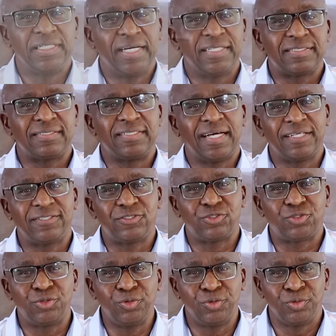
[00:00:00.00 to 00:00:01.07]
Yes, that's
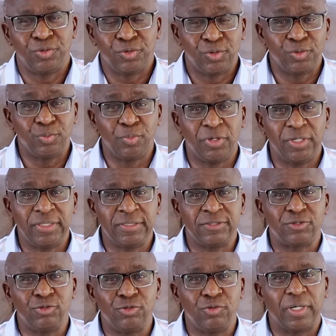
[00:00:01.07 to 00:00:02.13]
true. Good morning
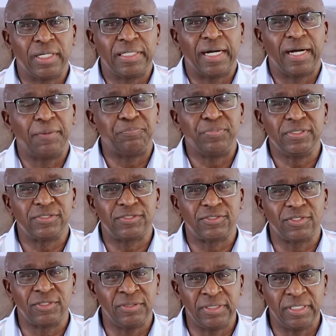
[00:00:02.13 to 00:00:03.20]
to you and happy
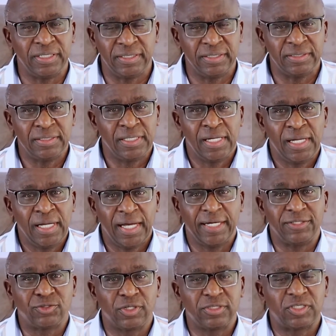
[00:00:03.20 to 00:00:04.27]
Sunday. I
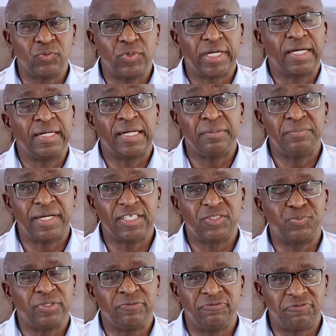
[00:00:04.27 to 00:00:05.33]
trust the weekend has
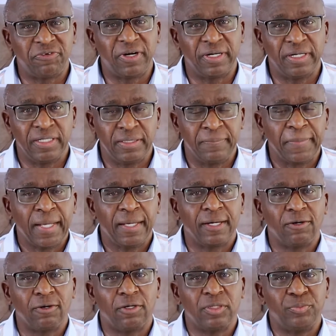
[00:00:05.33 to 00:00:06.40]
been fine.
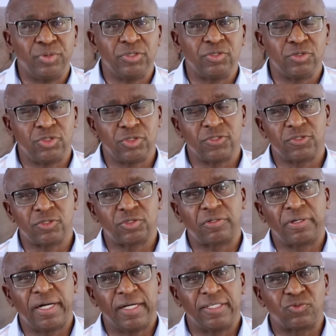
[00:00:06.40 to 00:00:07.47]
Glory be to Jesus
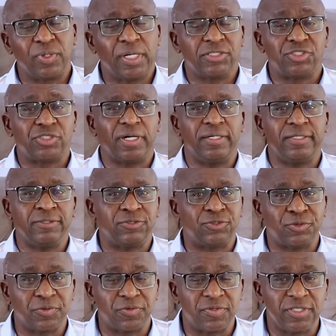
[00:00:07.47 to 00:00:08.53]
Christ. We are sharing
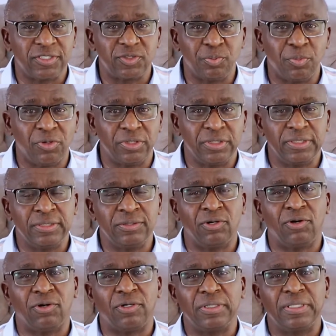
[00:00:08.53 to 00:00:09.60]
truth this morning
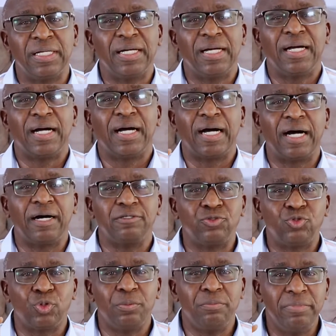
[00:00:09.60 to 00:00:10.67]
on how
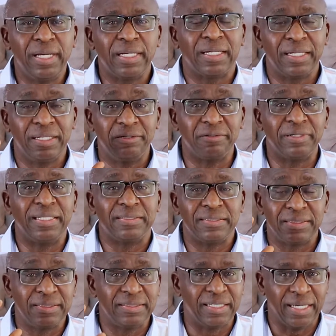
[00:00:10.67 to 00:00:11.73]
to make
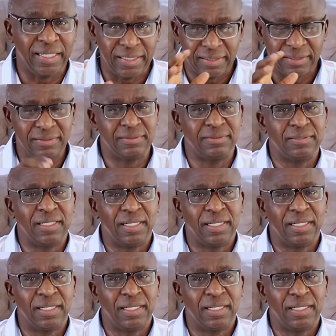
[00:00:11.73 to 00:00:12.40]
great gain